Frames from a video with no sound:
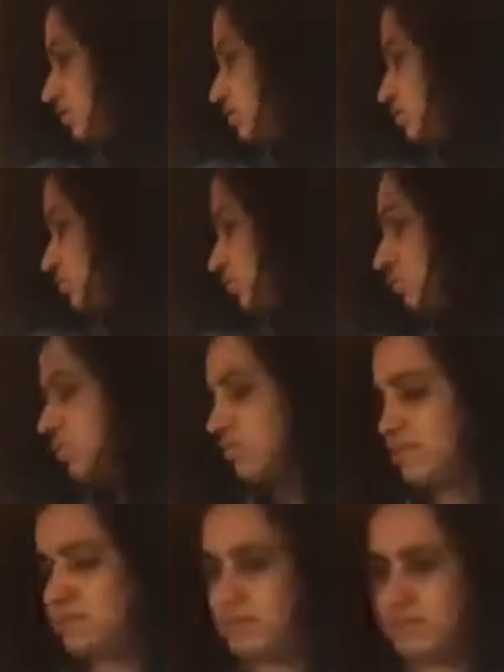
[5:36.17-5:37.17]

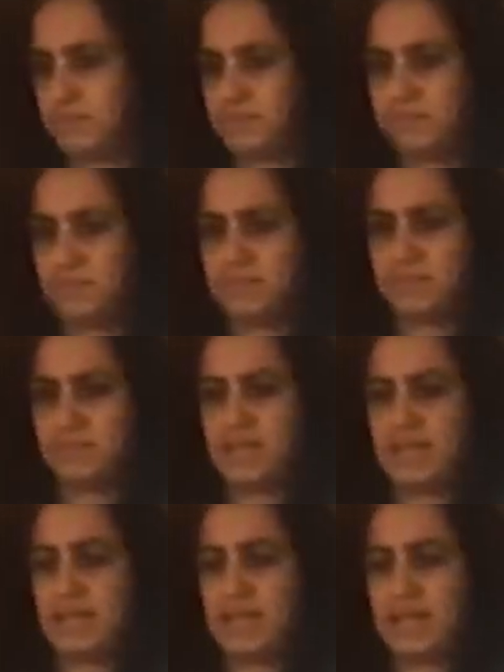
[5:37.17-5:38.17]
So
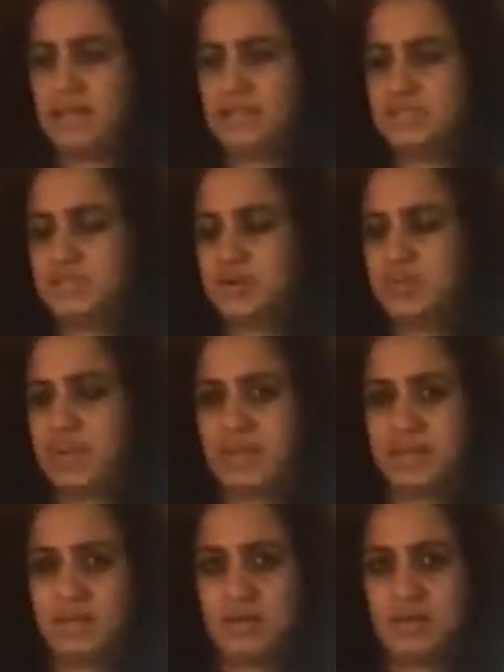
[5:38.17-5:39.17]
inhale into your
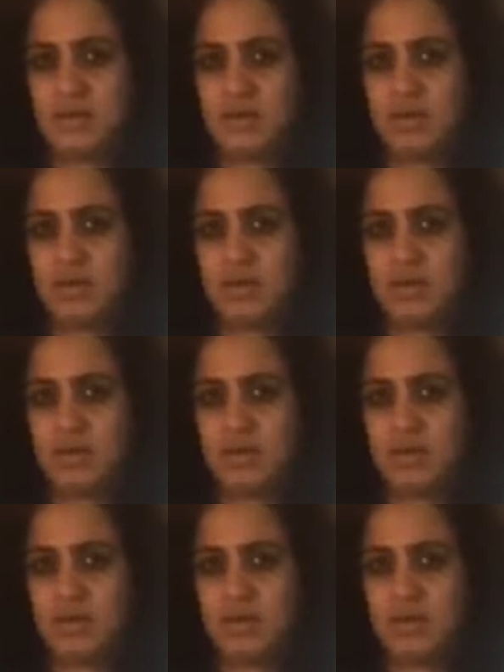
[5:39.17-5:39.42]
belly,